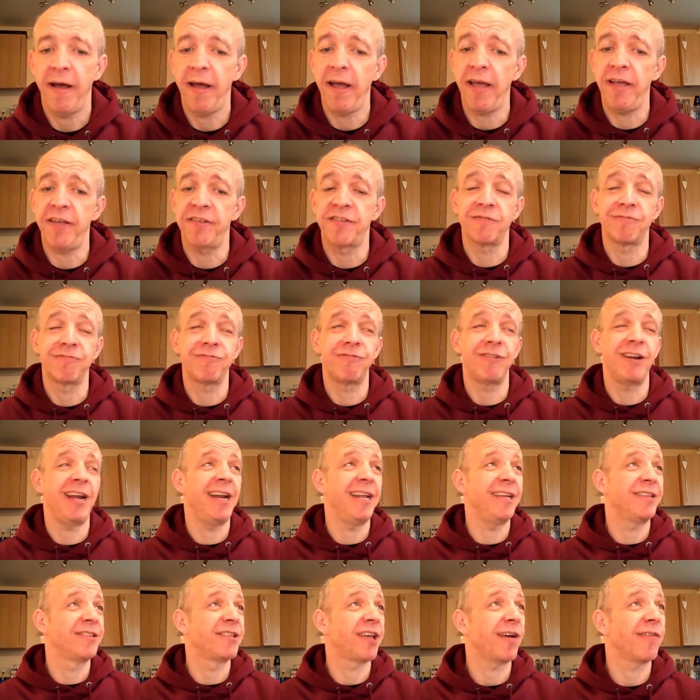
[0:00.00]
It's a
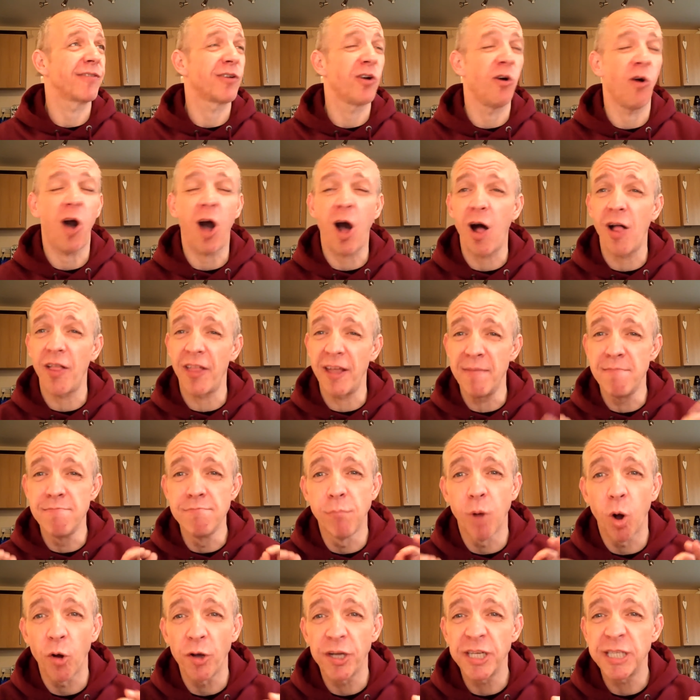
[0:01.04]
really tough call. I think
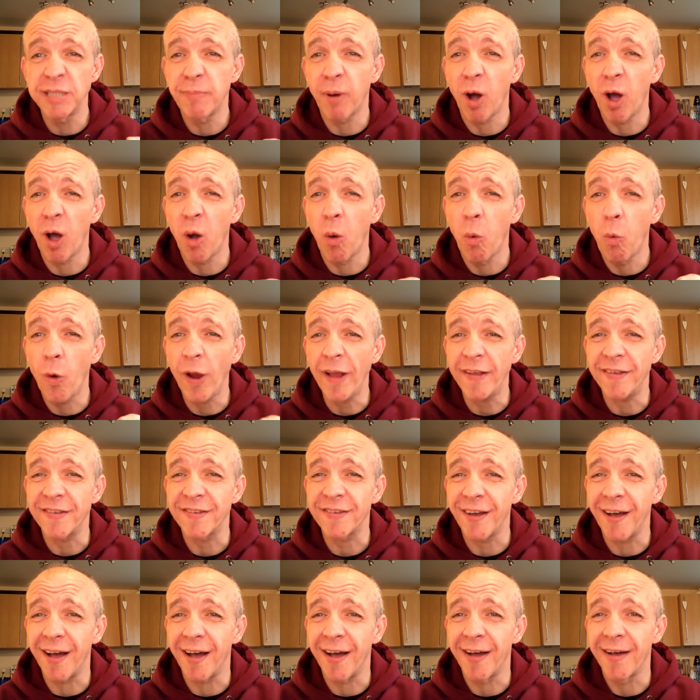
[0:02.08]
Moyes by a
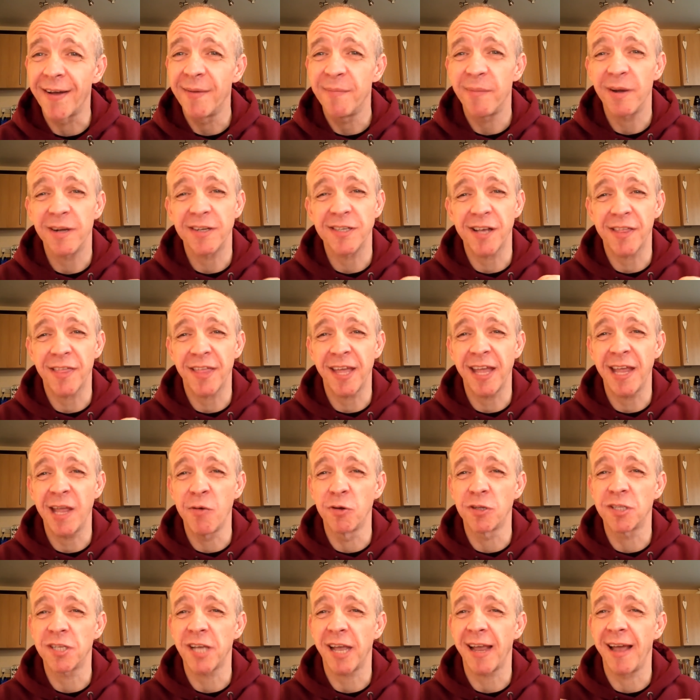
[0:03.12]
whisker because I think he
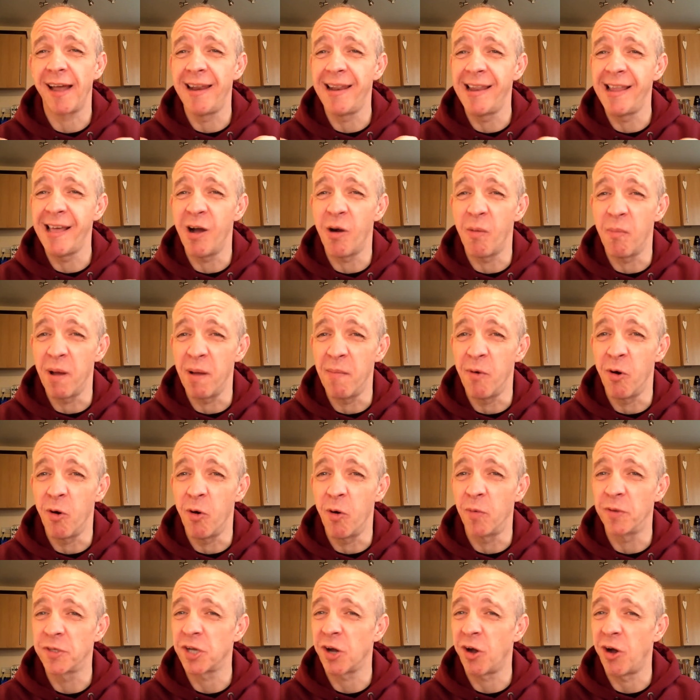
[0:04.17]
would take a little bit
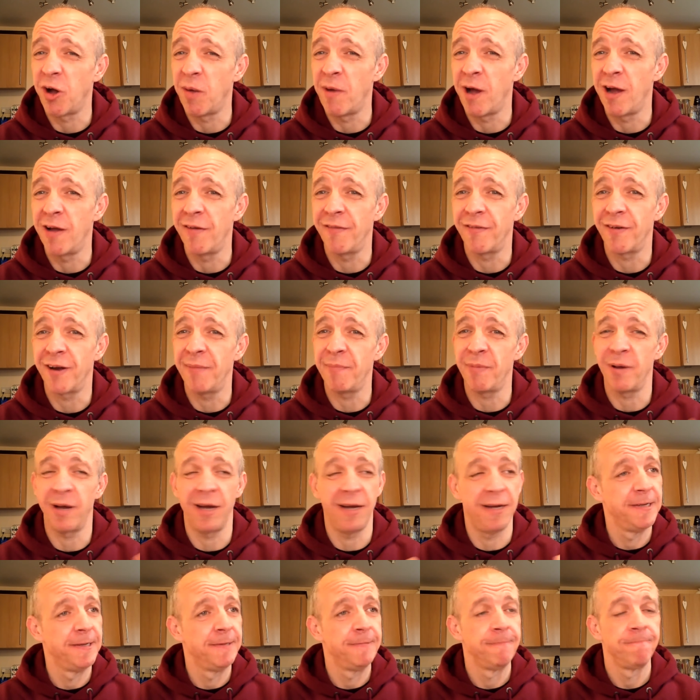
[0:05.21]
more time over it,
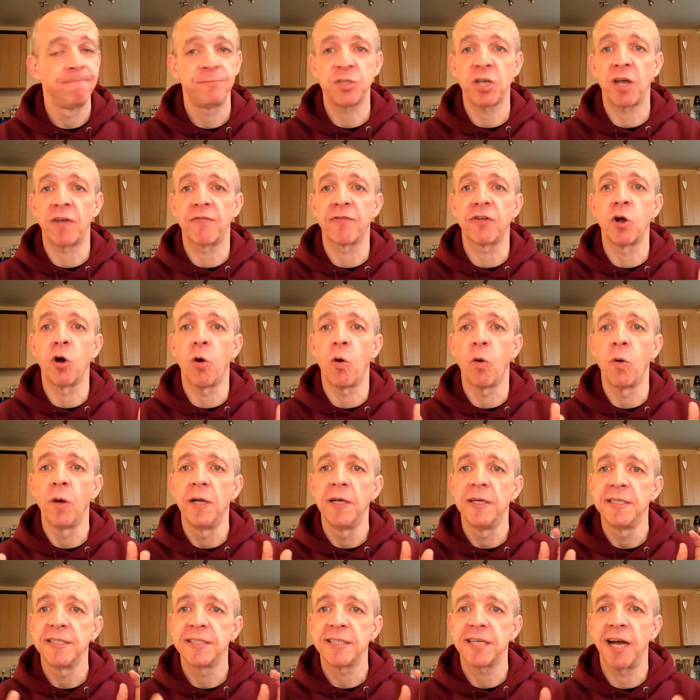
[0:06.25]
but tough call.
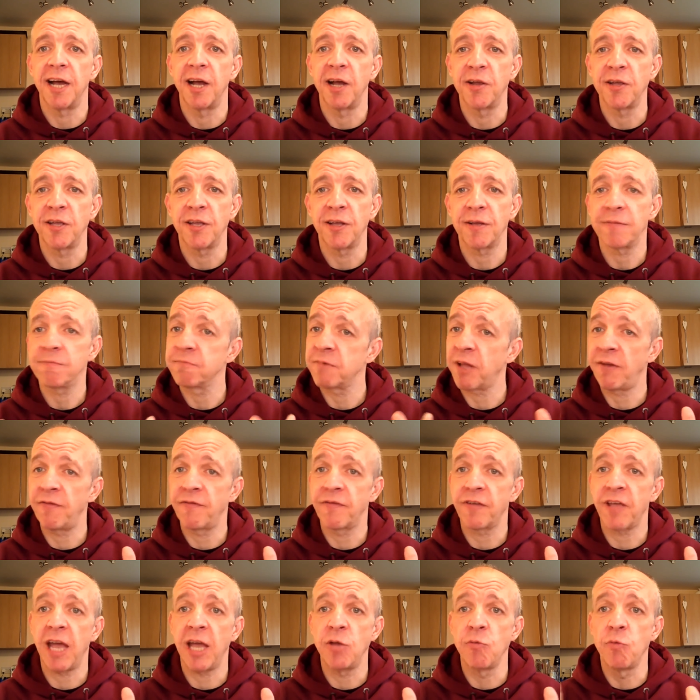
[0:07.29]
So you don't
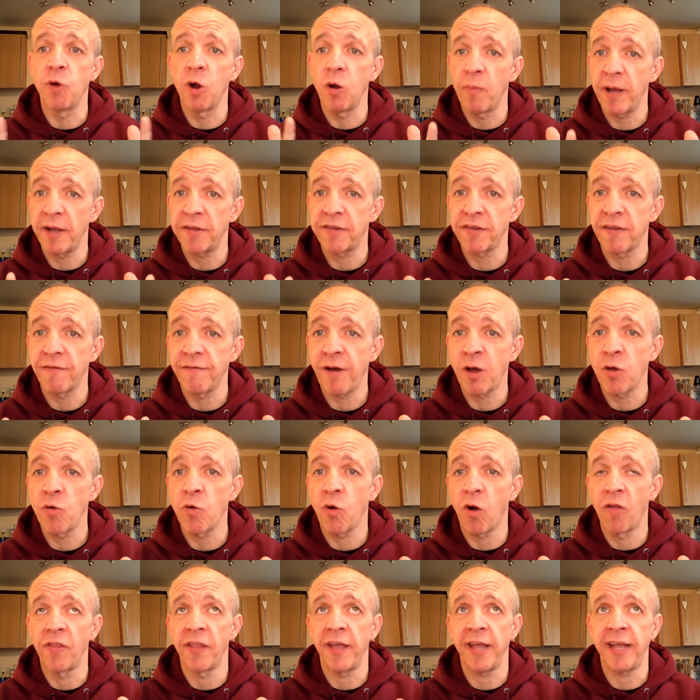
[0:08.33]
forget you will be able to
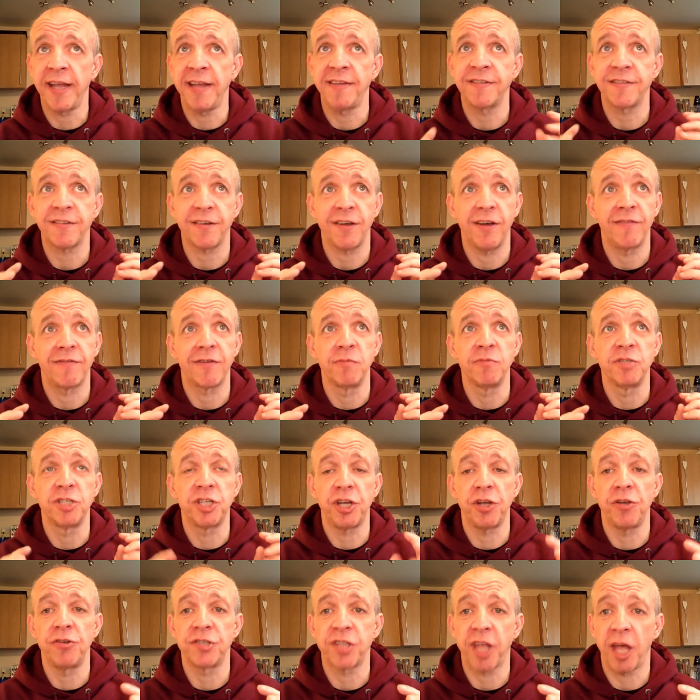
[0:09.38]
vote on these from
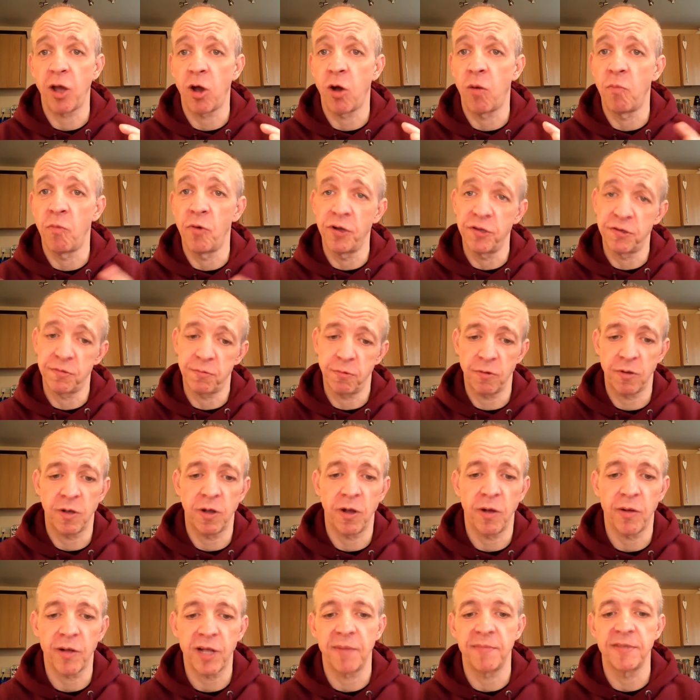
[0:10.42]
Tuesday onwards. We'll
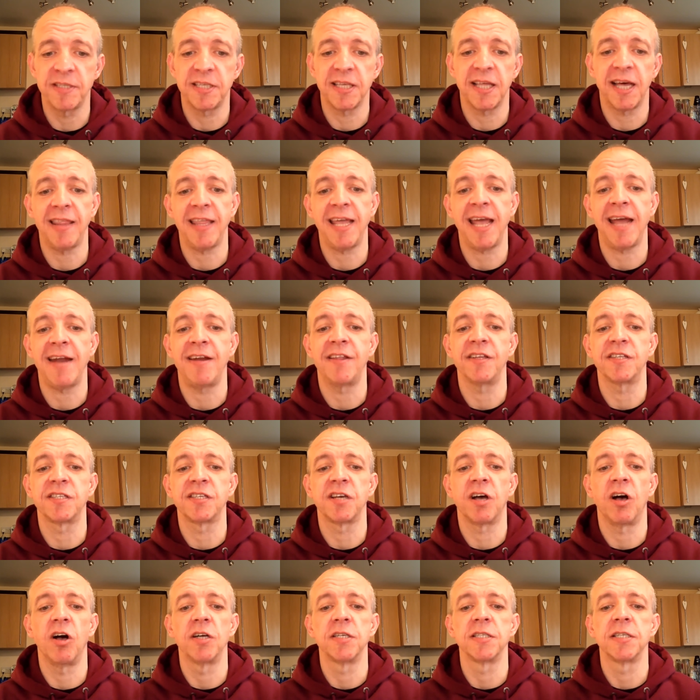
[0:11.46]
come to that at the end of the
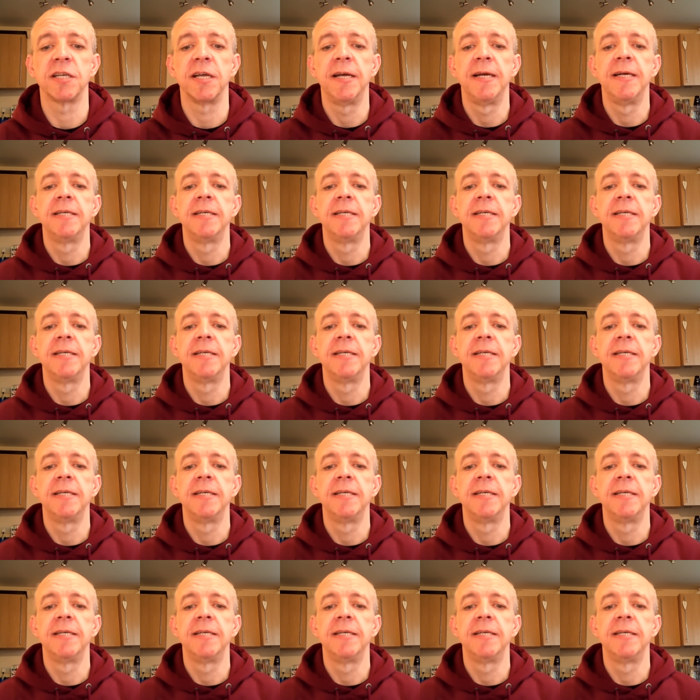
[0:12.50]
ties.